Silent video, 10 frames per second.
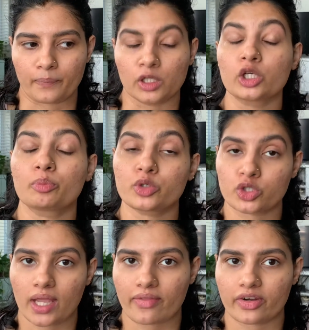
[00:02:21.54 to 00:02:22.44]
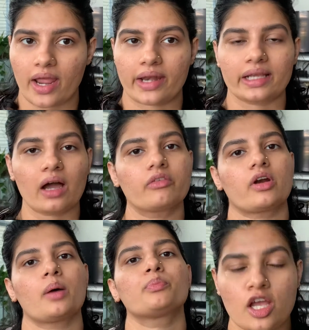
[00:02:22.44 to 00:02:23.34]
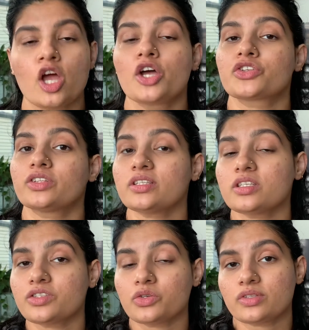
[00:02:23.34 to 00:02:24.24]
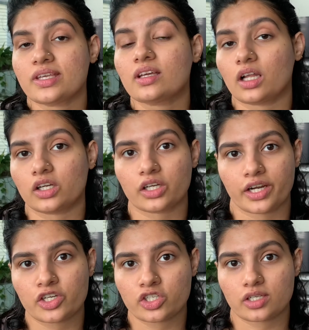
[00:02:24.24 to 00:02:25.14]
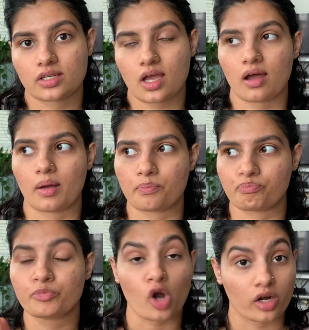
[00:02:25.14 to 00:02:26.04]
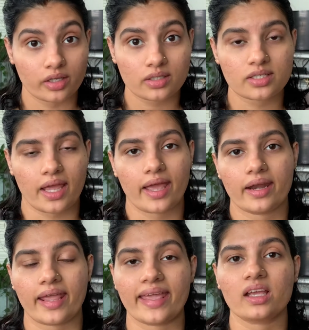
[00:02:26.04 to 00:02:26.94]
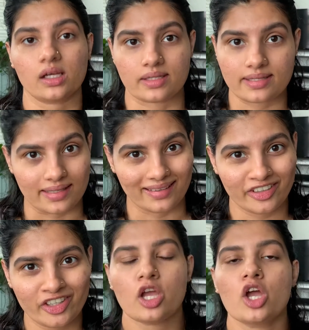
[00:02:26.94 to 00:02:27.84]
look put together and cover up. So this is using color correction product and a concealer.